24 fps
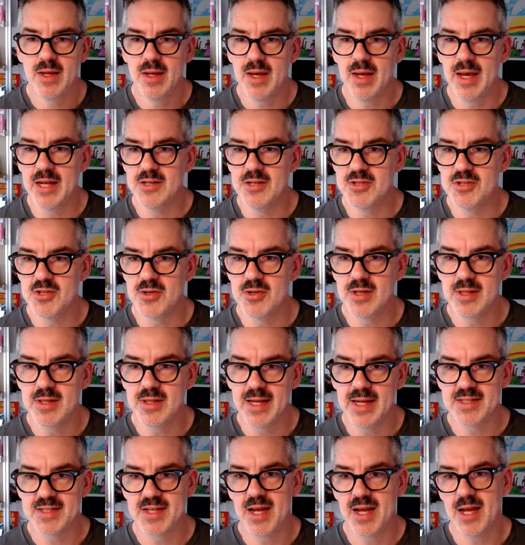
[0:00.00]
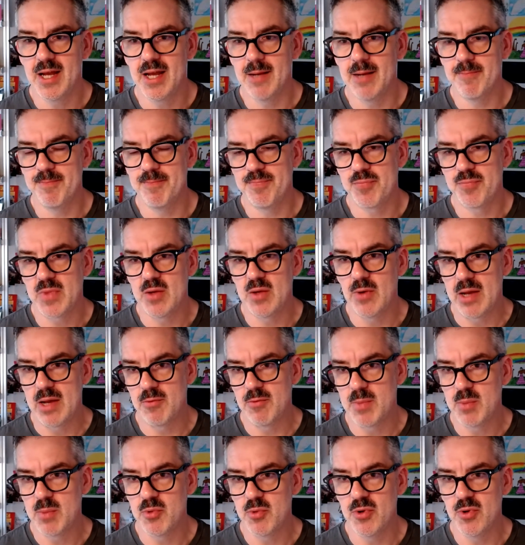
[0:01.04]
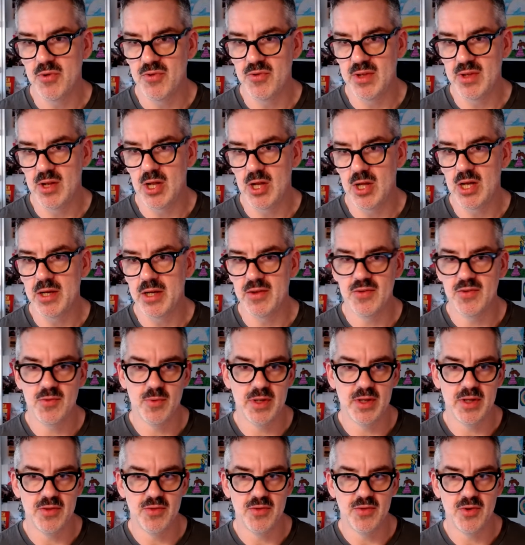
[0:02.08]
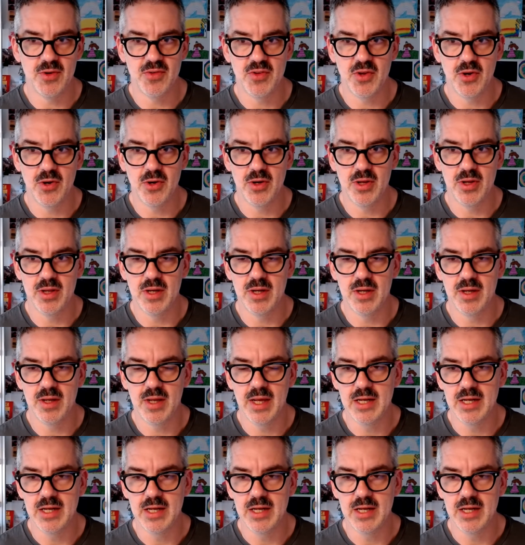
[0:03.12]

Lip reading: And during that time, I remember it was in August when it sort of started.